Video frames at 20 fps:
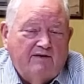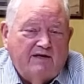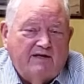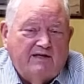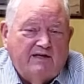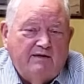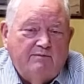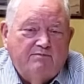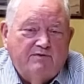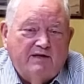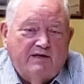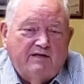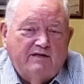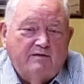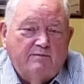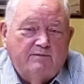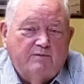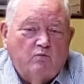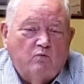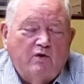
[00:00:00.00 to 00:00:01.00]
they keep that
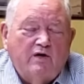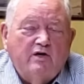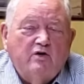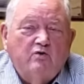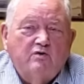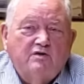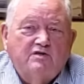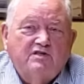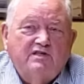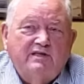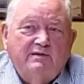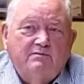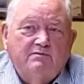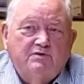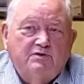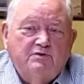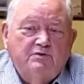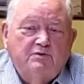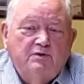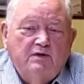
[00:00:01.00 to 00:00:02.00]
up. And we're going to attempt
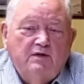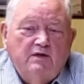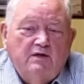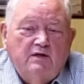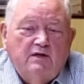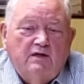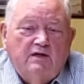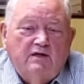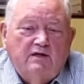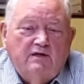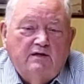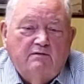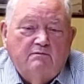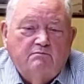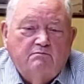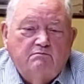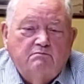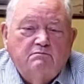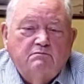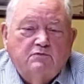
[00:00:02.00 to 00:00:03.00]
to
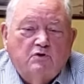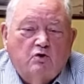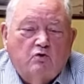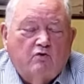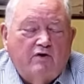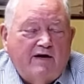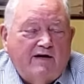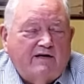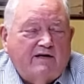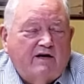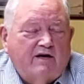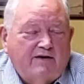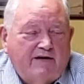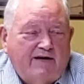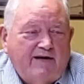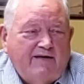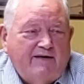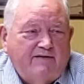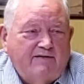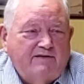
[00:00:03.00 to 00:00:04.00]
correct our
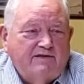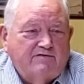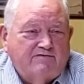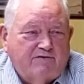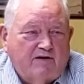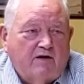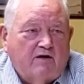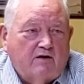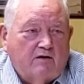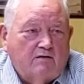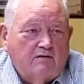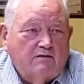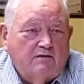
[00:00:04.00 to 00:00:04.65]
data this fall.